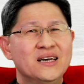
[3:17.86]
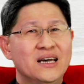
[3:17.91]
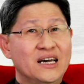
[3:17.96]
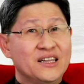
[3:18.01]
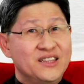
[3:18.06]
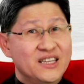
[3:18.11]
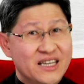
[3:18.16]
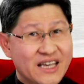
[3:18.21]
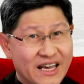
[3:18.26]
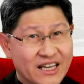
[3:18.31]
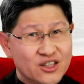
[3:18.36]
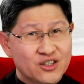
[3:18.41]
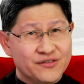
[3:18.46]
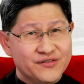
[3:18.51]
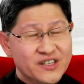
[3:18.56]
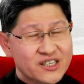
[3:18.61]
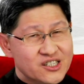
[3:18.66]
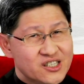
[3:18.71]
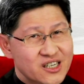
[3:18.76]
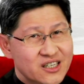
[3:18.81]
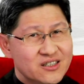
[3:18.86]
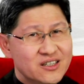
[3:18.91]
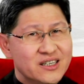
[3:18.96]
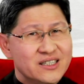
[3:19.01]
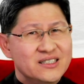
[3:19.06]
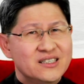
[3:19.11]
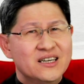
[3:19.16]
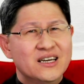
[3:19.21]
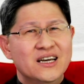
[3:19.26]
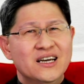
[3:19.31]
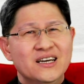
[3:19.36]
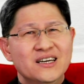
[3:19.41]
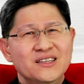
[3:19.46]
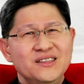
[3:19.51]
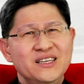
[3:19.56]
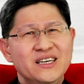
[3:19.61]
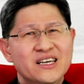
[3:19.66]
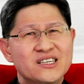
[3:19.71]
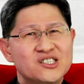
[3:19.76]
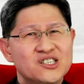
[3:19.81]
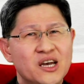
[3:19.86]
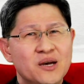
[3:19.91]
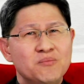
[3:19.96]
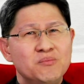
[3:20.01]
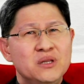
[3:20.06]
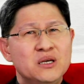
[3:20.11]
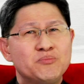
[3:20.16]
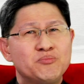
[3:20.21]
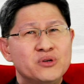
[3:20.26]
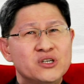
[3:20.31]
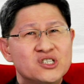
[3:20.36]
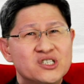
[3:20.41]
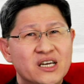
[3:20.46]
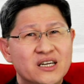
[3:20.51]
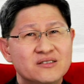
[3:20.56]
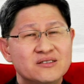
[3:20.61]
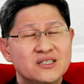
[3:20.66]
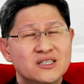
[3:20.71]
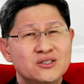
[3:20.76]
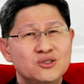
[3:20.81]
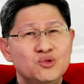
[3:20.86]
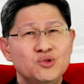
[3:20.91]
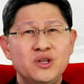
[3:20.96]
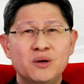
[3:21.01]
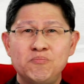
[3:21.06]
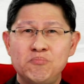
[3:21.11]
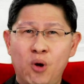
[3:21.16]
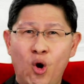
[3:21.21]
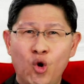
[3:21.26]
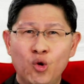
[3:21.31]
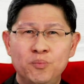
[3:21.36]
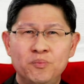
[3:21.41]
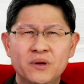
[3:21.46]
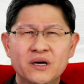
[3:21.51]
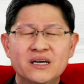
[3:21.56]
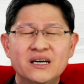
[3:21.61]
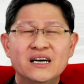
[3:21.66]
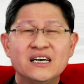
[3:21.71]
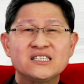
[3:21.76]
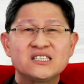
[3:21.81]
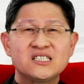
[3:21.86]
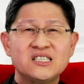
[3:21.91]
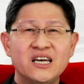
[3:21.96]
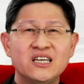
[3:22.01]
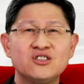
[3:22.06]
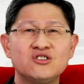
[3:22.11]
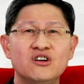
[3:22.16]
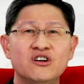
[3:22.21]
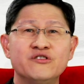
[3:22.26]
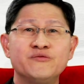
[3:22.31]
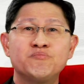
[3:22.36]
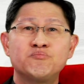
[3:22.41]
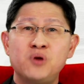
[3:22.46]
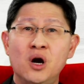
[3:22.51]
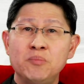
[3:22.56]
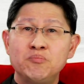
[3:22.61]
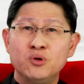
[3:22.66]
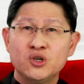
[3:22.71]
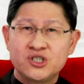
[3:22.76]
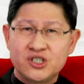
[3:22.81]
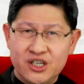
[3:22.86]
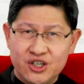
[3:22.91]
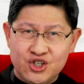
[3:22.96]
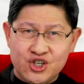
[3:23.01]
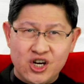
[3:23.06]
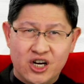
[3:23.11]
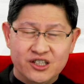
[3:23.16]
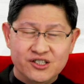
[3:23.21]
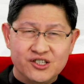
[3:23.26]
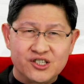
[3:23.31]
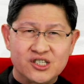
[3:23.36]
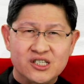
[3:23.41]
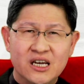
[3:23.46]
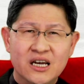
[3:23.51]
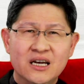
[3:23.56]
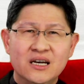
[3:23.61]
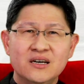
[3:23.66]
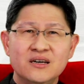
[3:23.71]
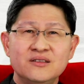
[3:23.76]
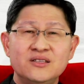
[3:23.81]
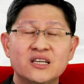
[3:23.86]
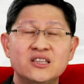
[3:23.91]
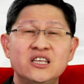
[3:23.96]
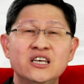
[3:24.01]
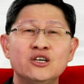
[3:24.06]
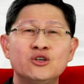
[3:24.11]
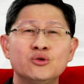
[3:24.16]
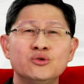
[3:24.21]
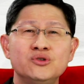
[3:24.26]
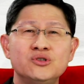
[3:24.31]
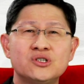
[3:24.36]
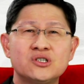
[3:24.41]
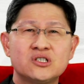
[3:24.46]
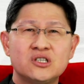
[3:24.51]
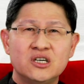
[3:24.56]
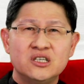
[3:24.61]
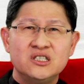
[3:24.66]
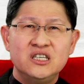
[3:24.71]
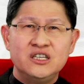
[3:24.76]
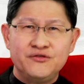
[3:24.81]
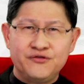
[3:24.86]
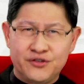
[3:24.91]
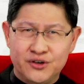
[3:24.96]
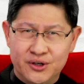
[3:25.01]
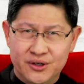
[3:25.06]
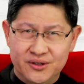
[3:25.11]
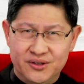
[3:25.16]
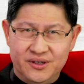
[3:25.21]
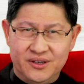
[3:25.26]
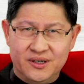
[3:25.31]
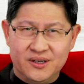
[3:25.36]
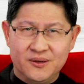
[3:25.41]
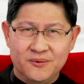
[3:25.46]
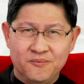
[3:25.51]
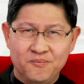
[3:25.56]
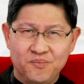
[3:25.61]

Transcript: At the end of the Synod, the Assembly presented to the Pope a set of propositions that he could study further.